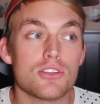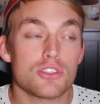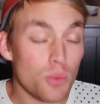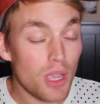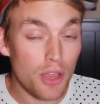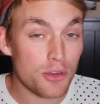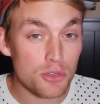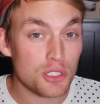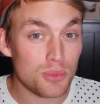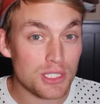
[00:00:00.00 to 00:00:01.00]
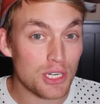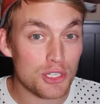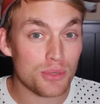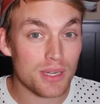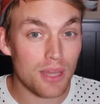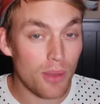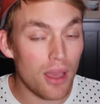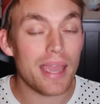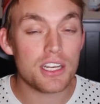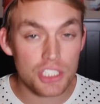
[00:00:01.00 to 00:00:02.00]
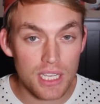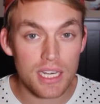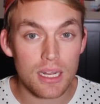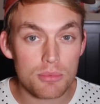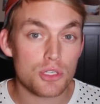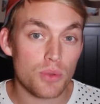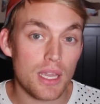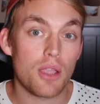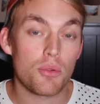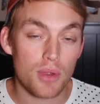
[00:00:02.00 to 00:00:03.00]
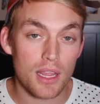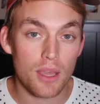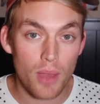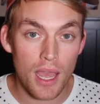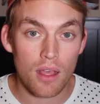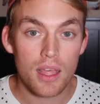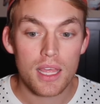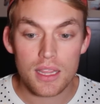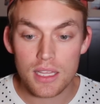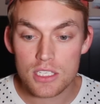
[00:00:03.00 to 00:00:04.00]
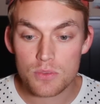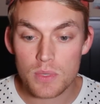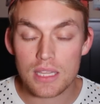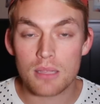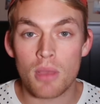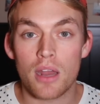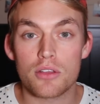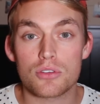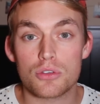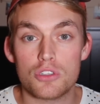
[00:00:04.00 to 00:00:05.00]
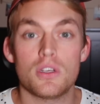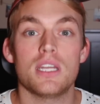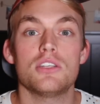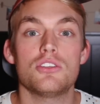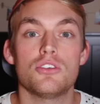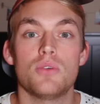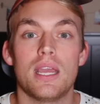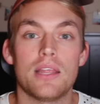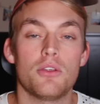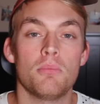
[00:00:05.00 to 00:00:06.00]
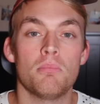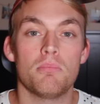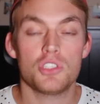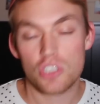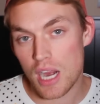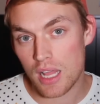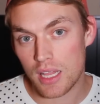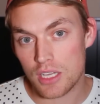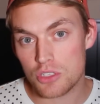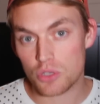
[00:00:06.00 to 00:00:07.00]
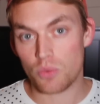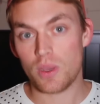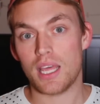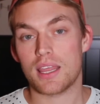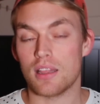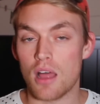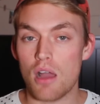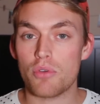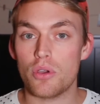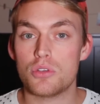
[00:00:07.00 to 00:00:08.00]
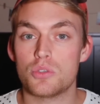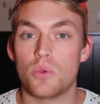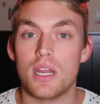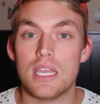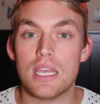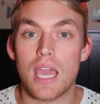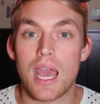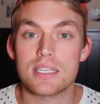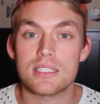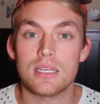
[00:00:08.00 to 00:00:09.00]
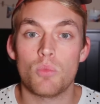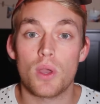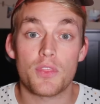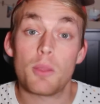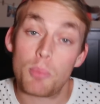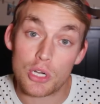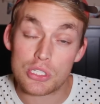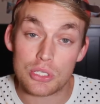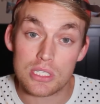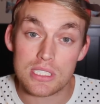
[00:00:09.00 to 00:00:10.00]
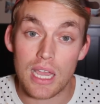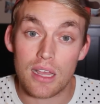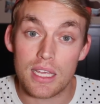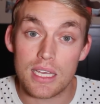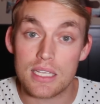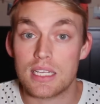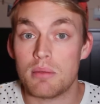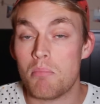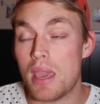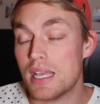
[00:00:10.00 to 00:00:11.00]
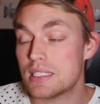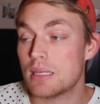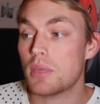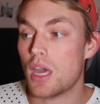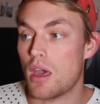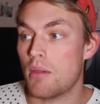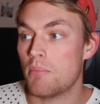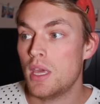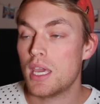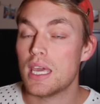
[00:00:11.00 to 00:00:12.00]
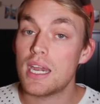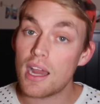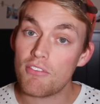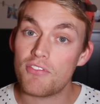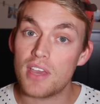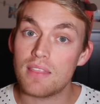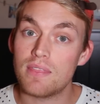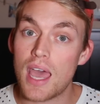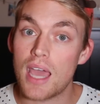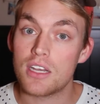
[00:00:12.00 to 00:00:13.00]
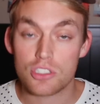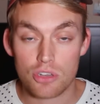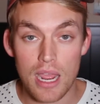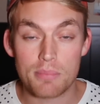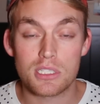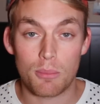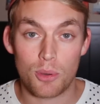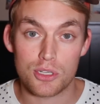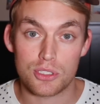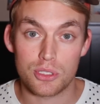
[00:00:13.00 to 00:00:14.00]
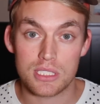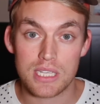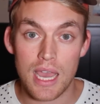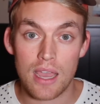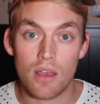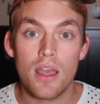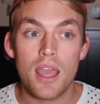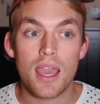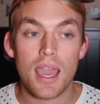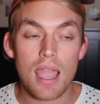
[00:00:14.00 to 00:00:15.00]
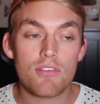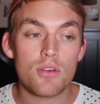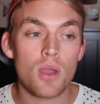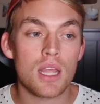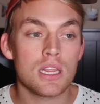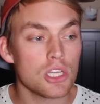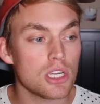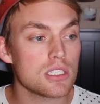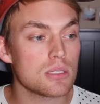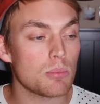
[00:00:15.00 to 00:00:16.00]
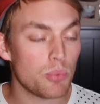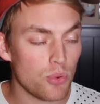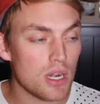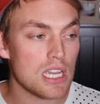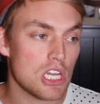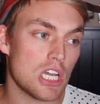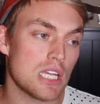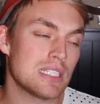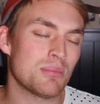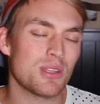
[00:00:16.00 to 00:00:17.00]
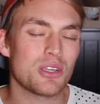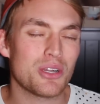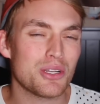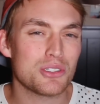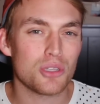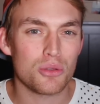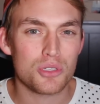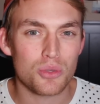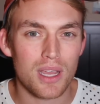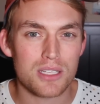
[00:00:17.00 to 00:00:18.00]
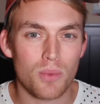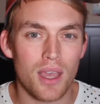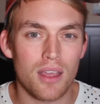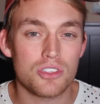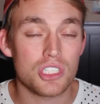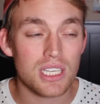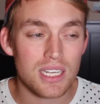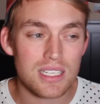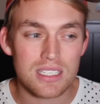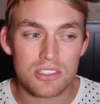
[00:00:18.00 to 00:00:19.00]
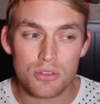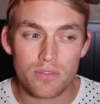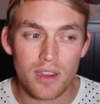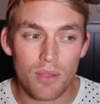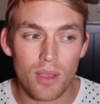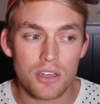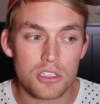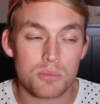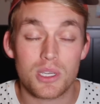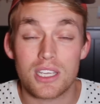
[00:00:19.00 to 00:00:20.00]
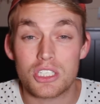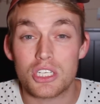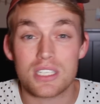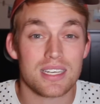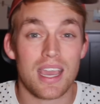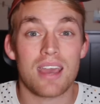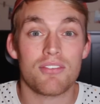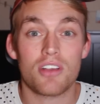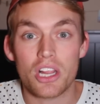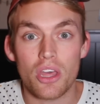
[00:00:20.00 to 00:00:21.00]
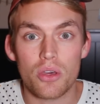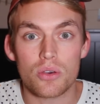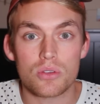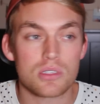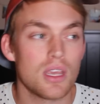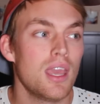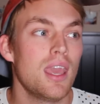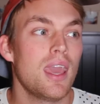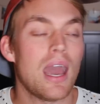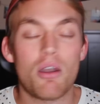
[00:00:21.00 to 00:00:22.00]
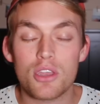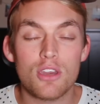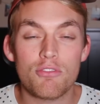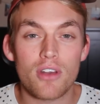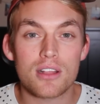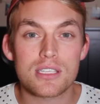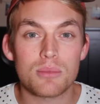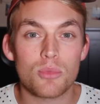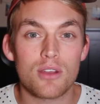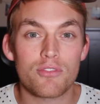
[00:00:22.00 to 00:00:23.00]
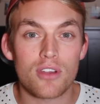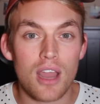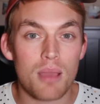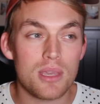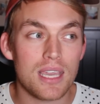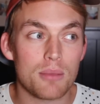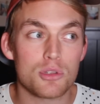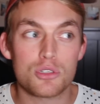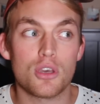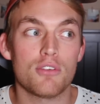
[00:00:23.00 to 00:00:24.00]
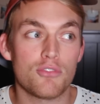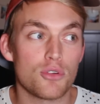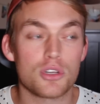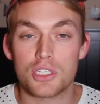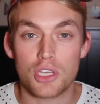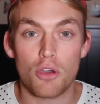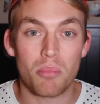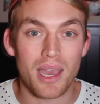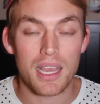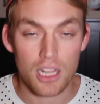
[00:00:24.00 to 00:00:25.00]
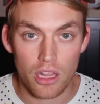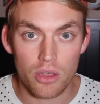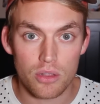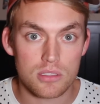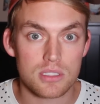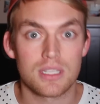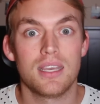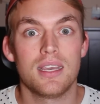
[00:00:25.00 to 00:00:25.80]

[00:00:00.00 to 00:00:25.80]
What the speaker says: So we all knew she was going to do really well, and she ended up doing really well. This week, the models go straight into a little challenge with La Roche, where he asks them what their personal style is and makes them come in an outfit that describes their personal style. Everyone looks pretty good. Some of the girls don't do as well. Gia doesn't do very well just because she doesn't have clothes. How can you fault someone for not being able to afford to go buy clothes?